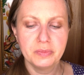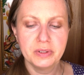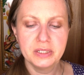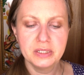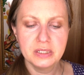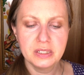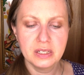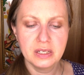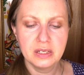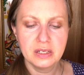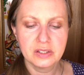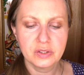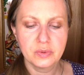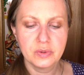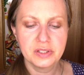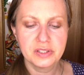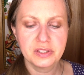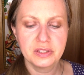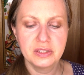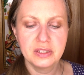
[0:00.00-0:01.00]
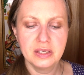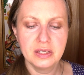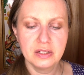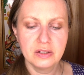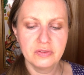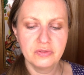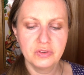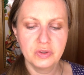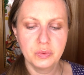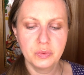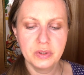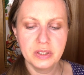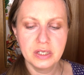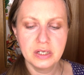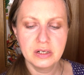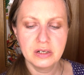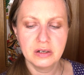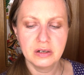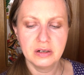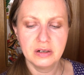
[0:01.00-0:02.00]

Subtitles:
Monday as well as at the end of the week,